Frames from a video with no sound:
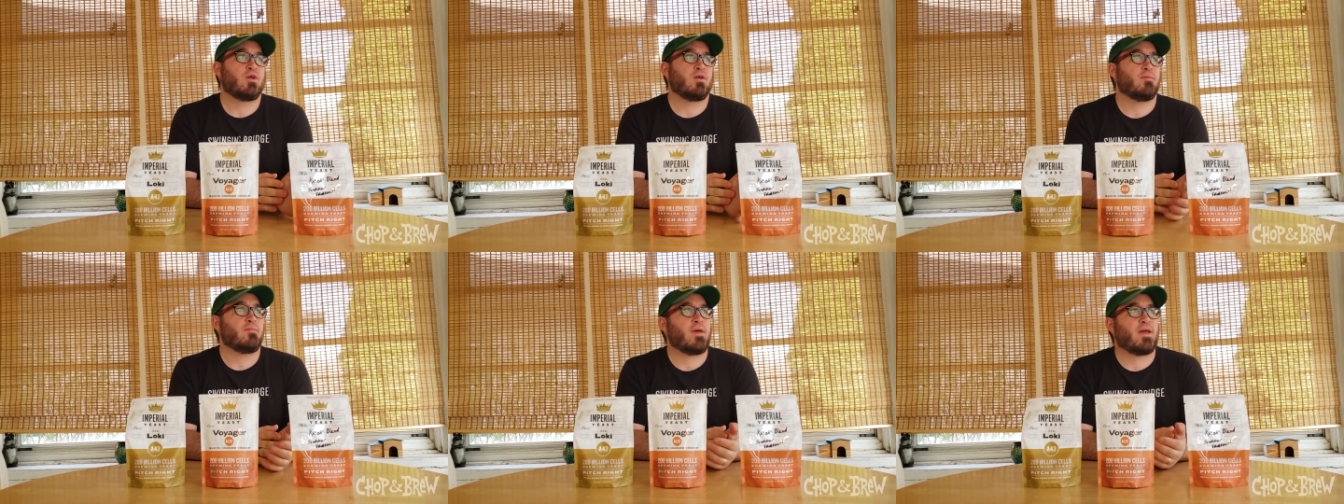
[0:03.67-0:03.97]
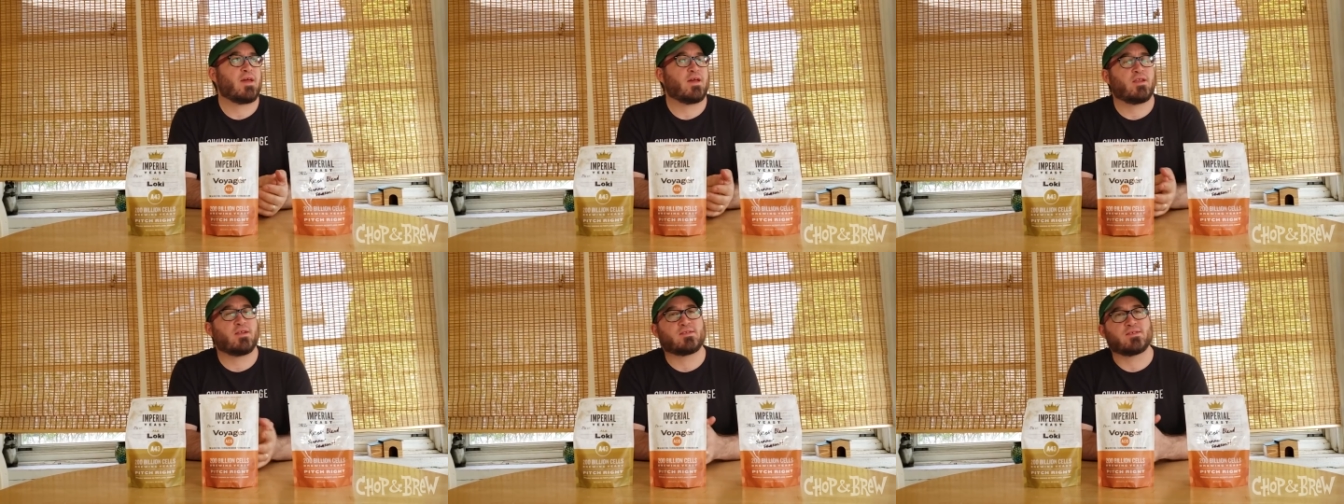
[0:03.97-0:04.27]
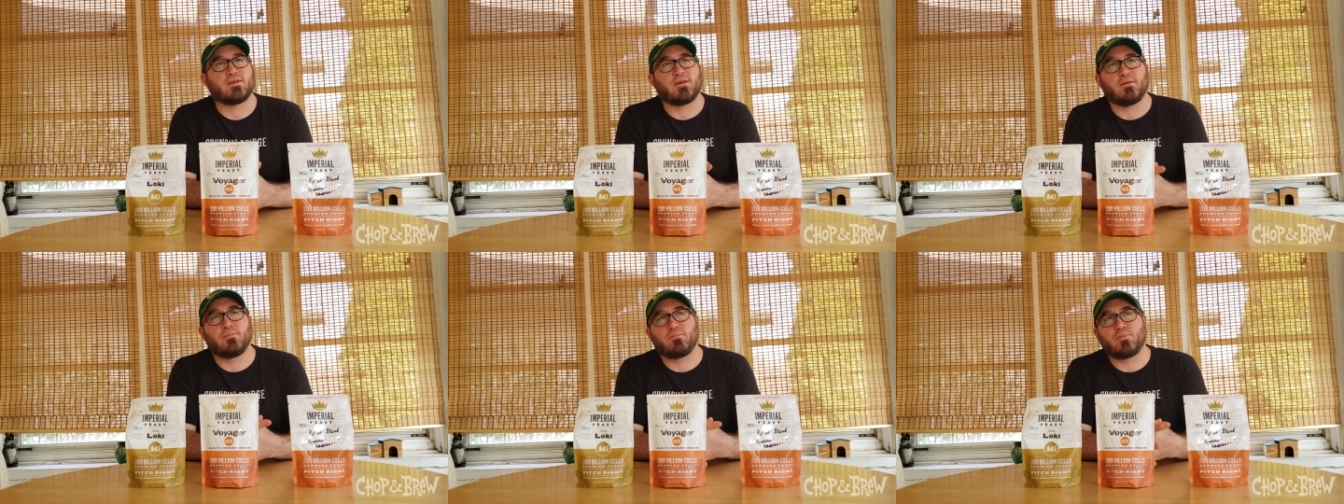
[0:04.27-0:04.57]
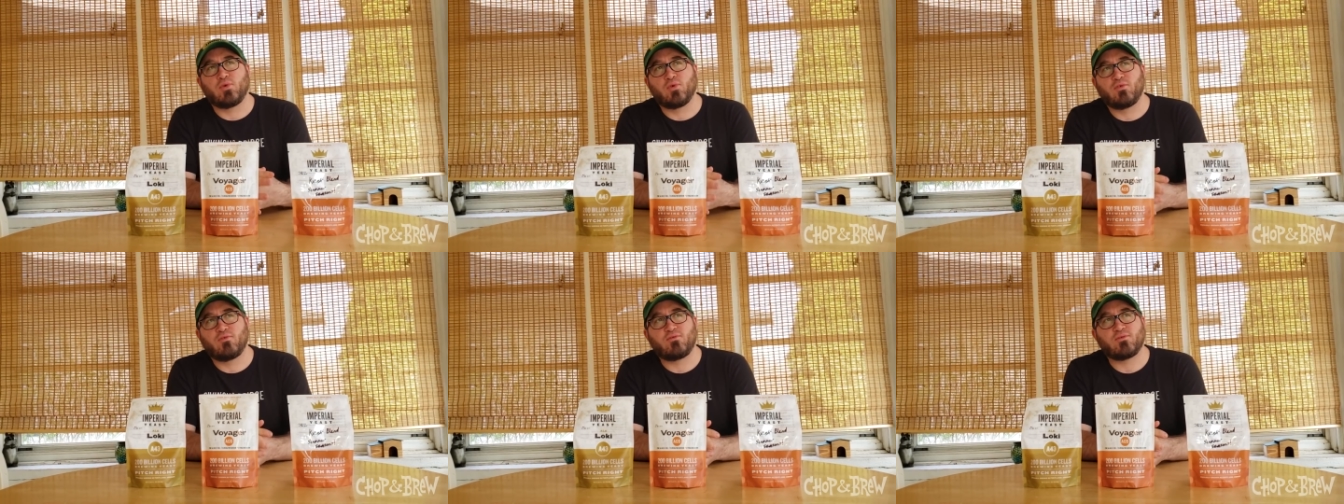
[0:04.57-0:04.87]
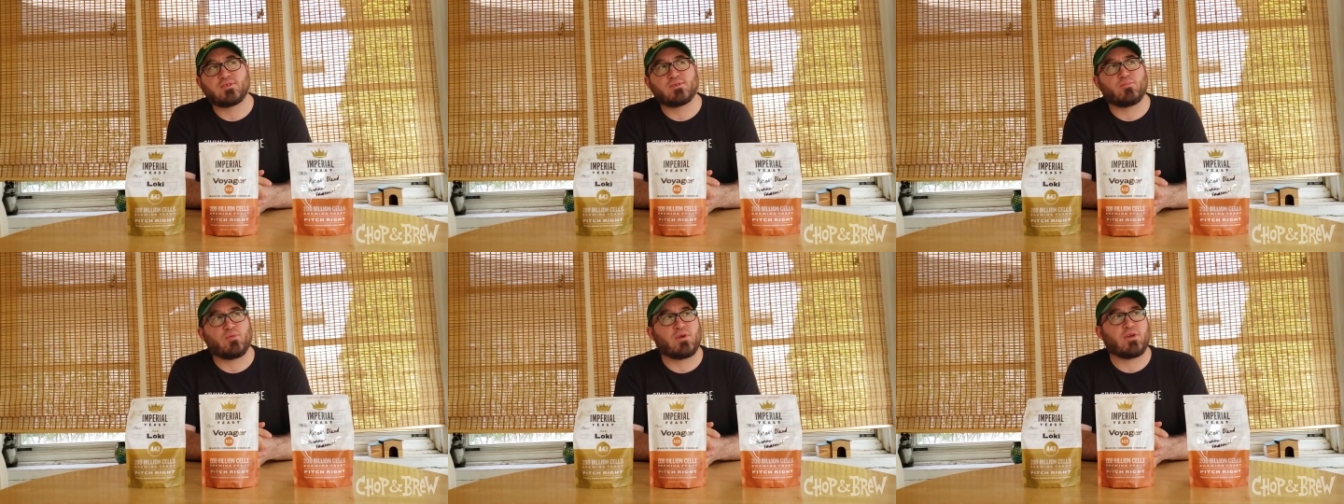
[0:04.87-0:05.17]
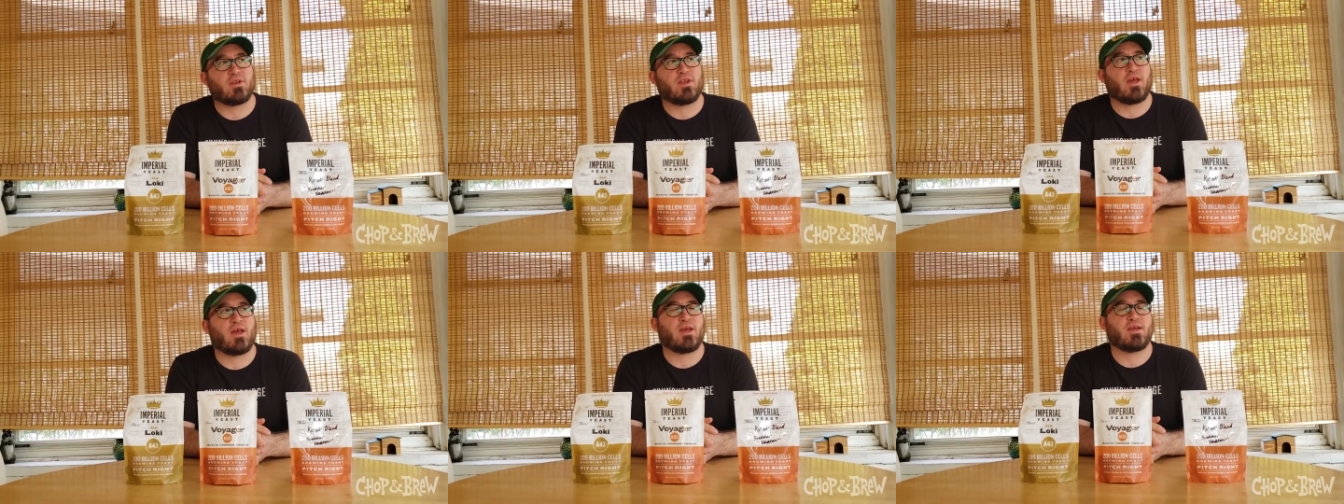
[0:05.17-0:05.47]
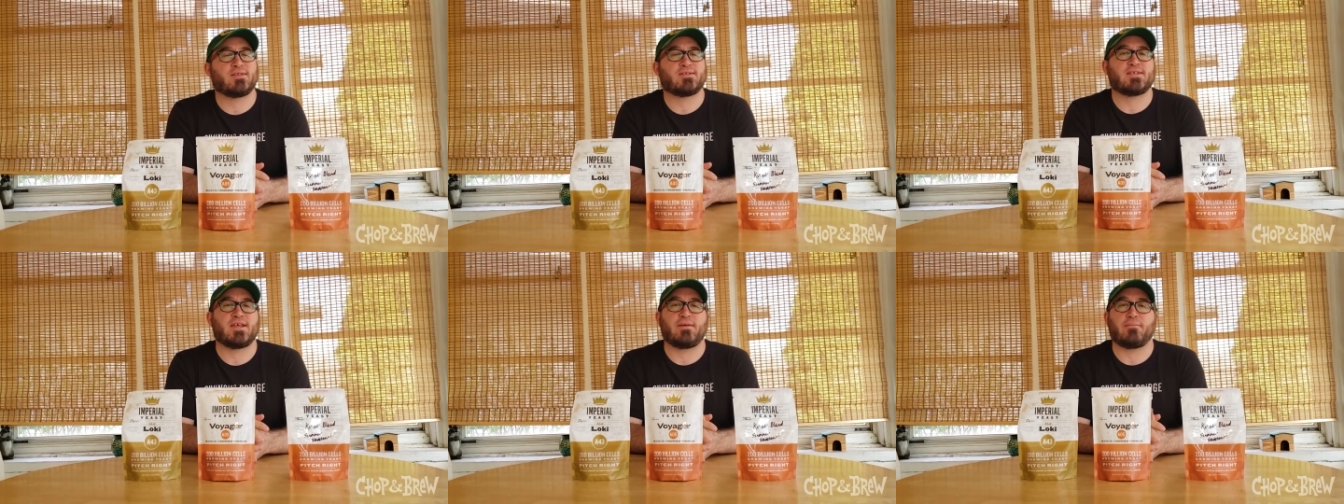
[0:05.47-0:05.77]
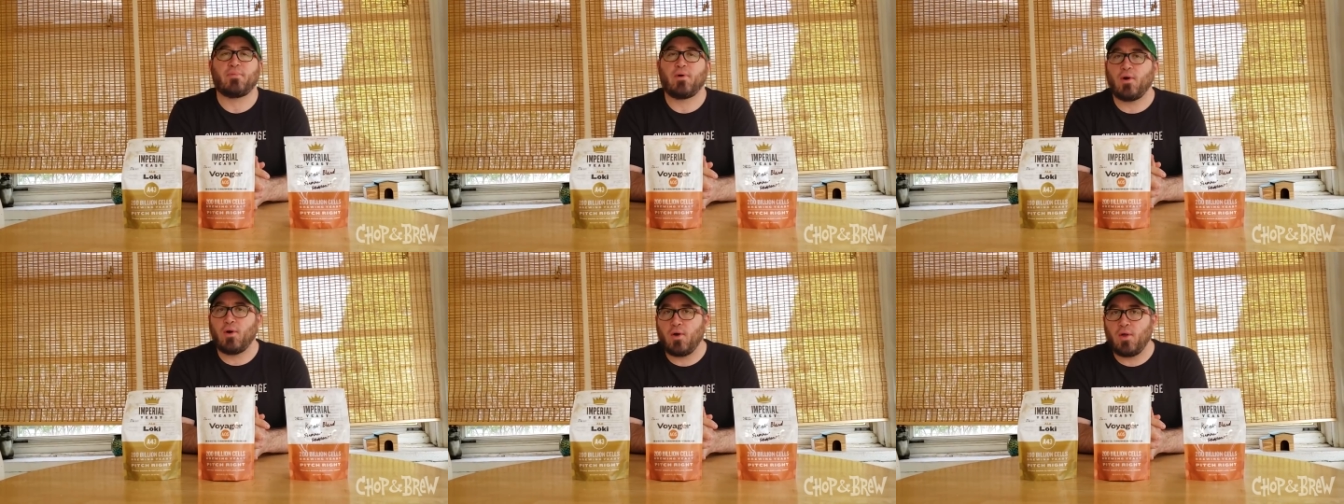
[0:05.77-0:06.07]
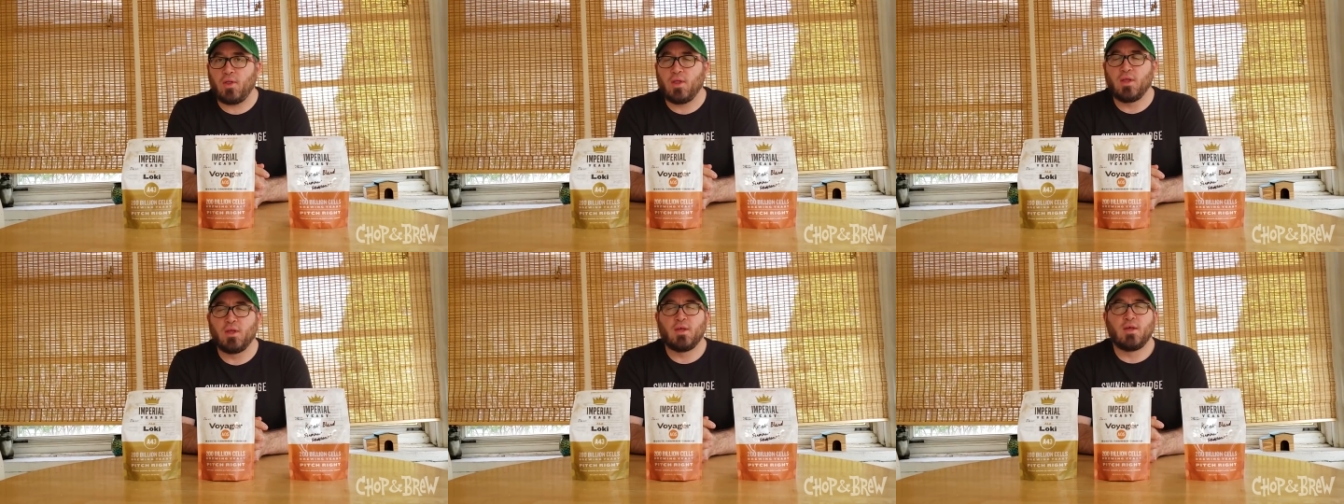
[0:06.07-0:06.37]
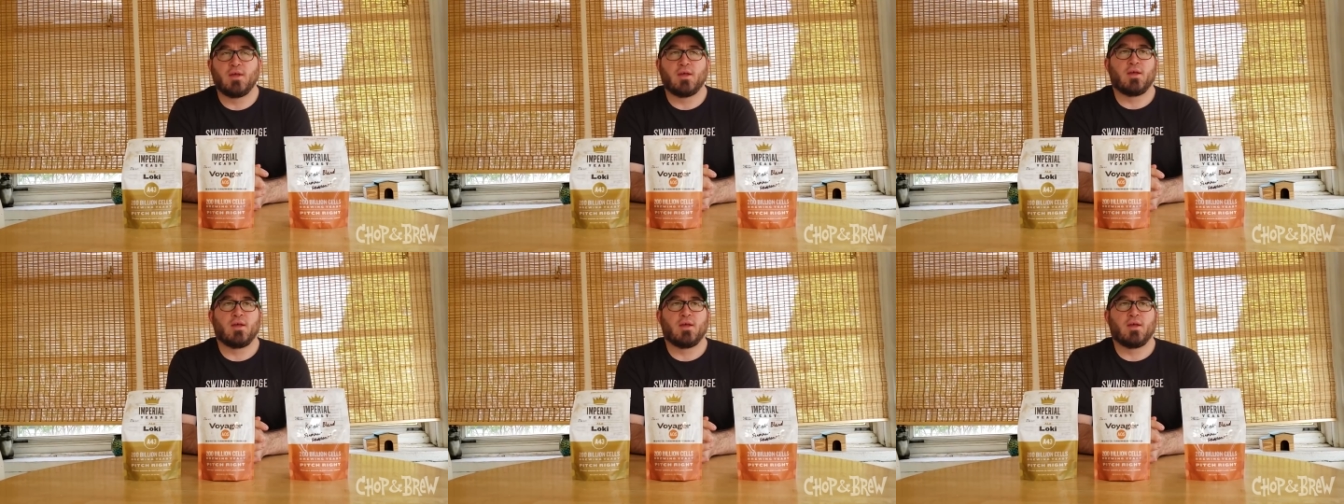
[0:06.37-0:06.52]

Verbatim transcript: Man, it's a beautiful spring day in St. Paul.